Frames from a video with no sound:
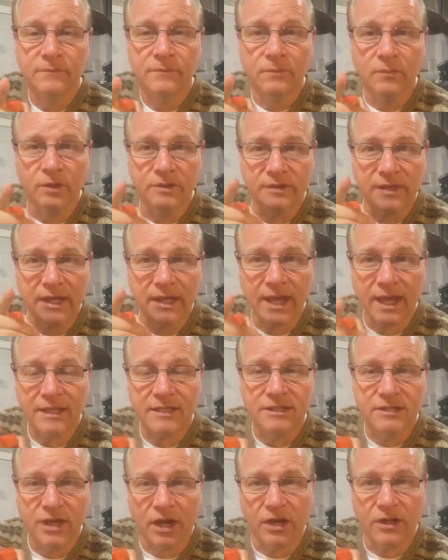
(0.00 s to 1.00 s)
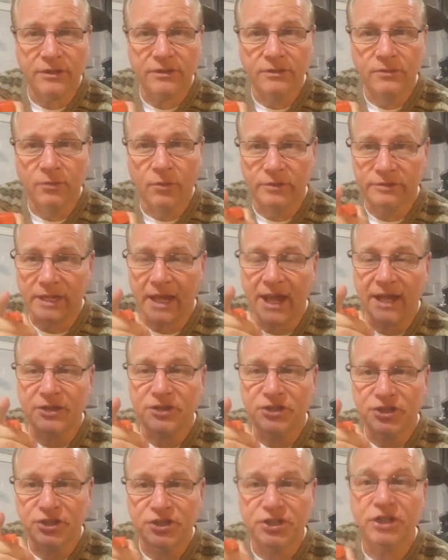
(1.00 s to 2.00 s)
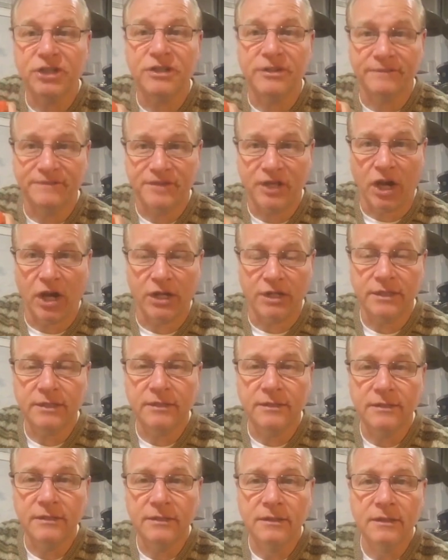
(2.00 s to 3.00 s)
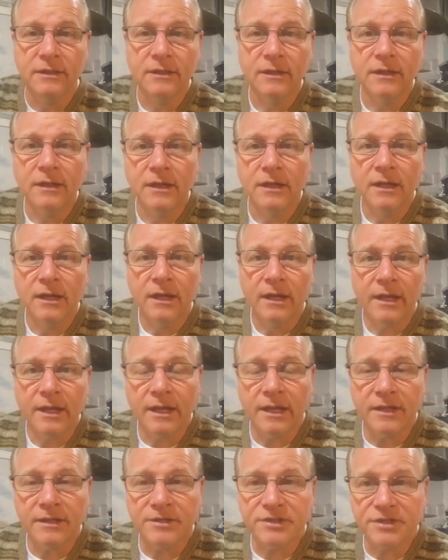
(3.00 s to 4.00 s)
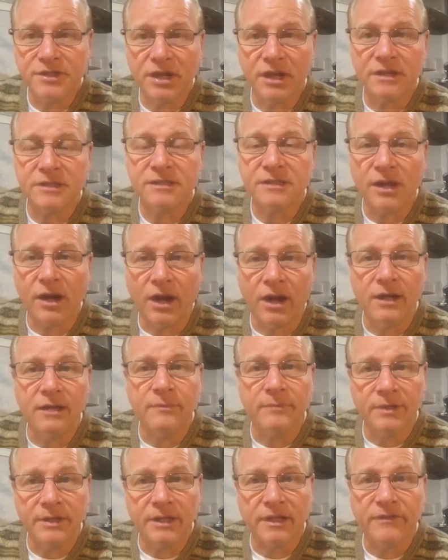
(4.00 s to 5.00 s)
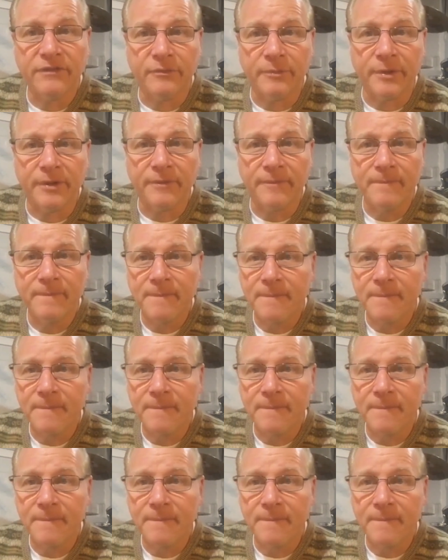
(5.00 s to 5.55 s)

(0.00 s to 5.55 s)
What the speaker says: what they shouldn't have done, is just unbelievable.